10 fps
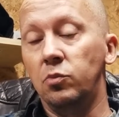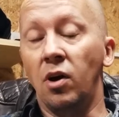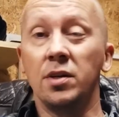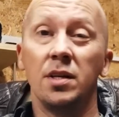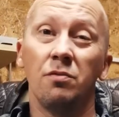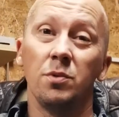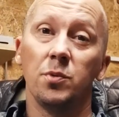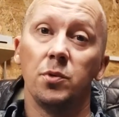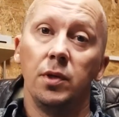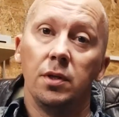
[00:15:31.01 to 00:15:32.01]
price difference
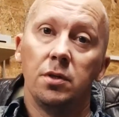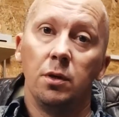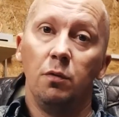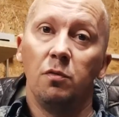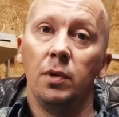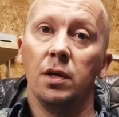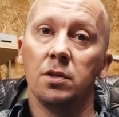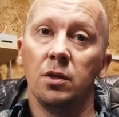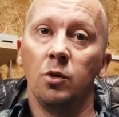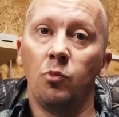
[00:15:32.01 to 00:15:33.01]
between the two, for me
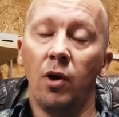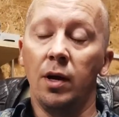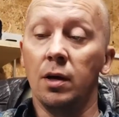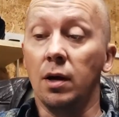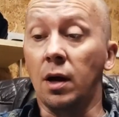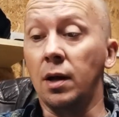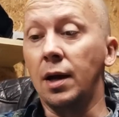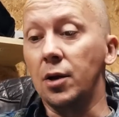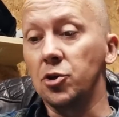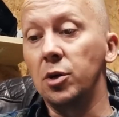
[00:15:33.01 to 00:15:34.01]
it's a no-brainer, and I
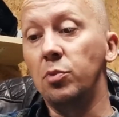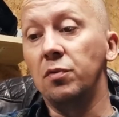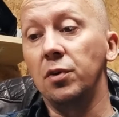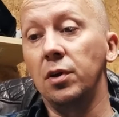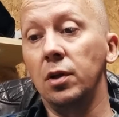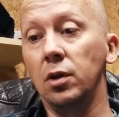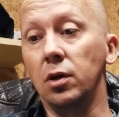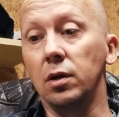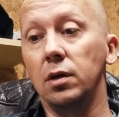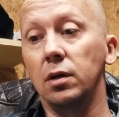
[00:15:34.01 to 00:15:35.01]
actually prefer the
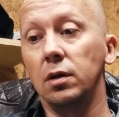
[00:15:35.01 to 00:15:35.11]
look,